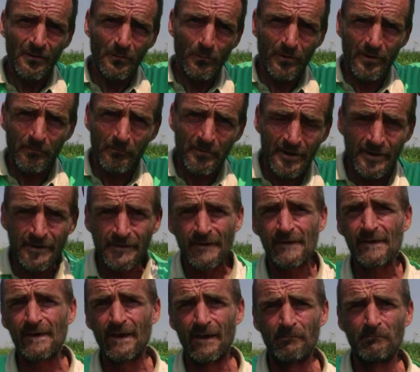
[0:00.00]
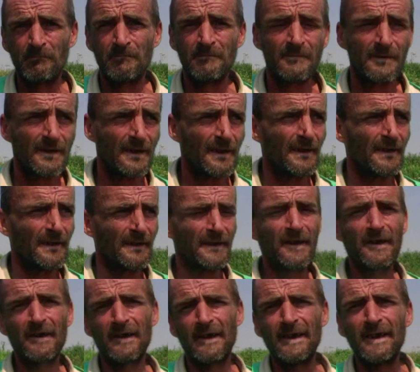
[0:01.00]
We mean some
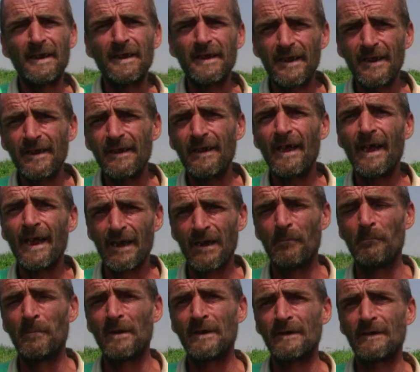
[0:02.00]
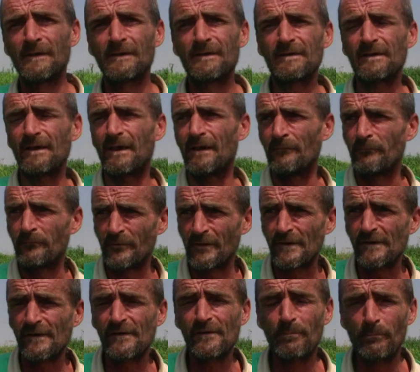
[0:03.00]
cliquey element of the
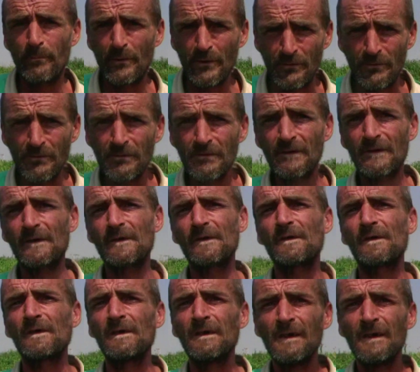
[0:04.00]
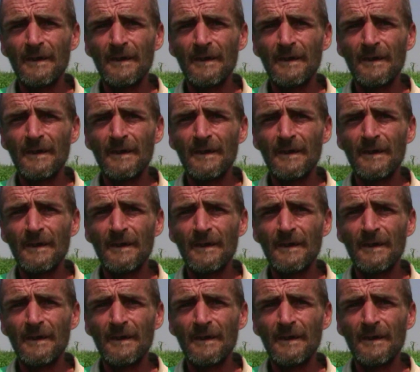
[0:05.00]
spooks,